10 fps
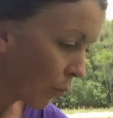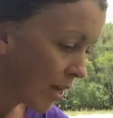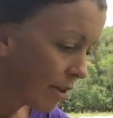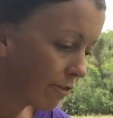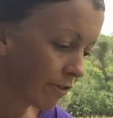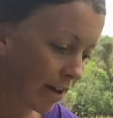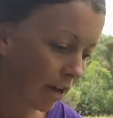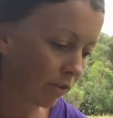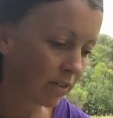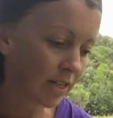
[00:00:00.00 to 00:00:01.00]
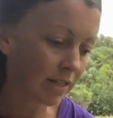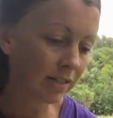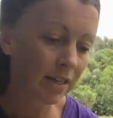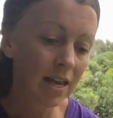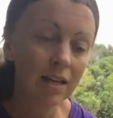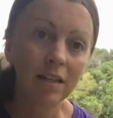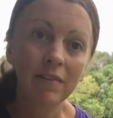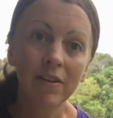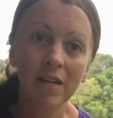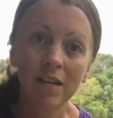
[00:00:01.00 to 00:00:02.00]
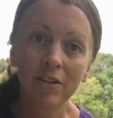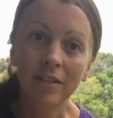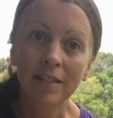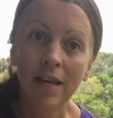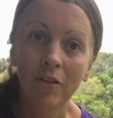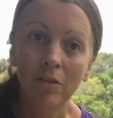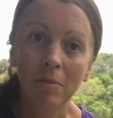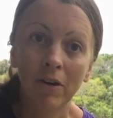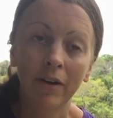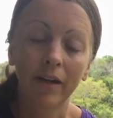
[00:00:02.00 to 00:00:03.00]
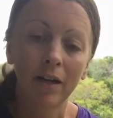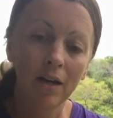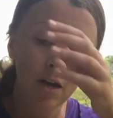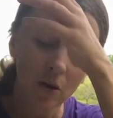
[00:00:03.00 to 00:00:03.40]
we have found is, living here in South America,